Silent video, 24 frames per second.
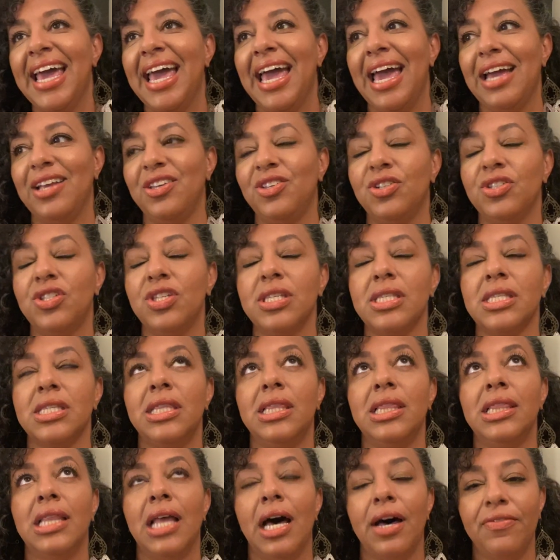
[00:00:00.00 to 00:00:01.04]
and you're just
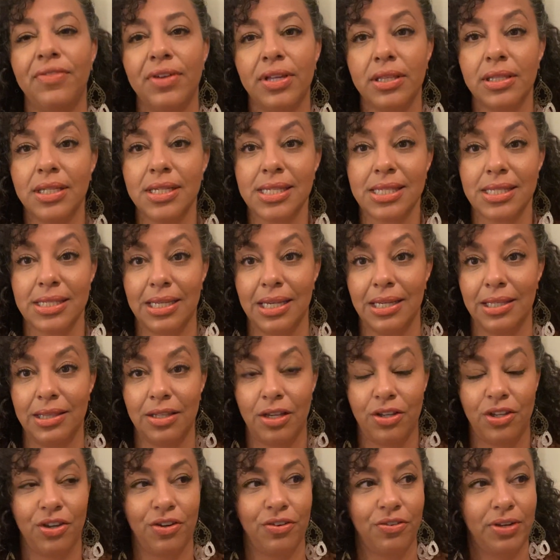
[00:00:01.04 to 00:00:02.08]
loving the skin
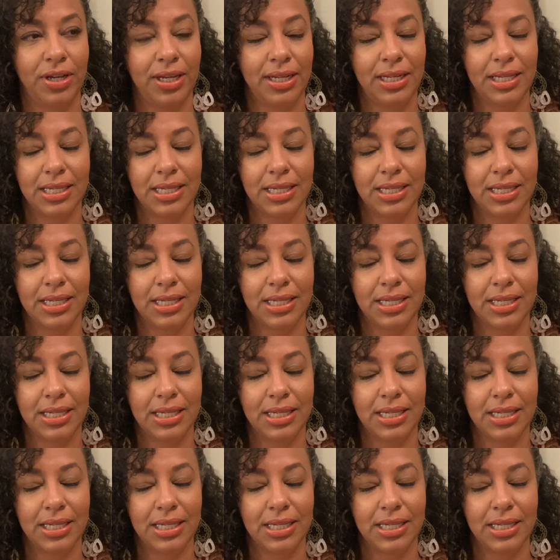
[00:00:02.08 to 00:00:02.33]
that you're in.